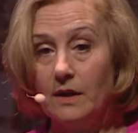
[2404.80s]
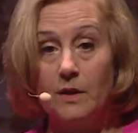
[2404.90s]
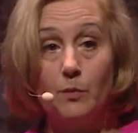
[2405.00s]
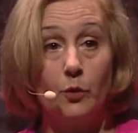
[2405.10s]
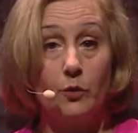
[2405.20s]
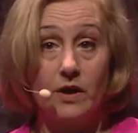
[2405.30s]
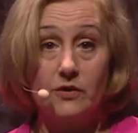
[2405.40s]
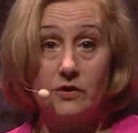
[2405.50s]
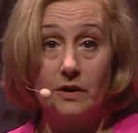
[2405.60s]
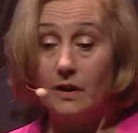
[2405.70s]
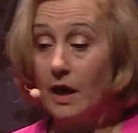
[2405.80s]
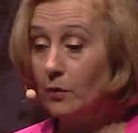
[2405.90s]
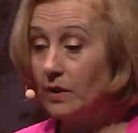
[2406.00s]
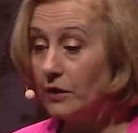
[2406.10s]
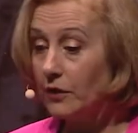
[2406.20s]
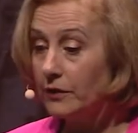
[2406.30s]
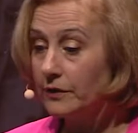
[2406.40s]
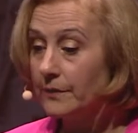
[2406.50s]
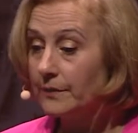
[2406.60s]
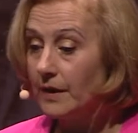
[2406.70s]
The progression, how we
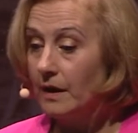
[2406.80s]
learn,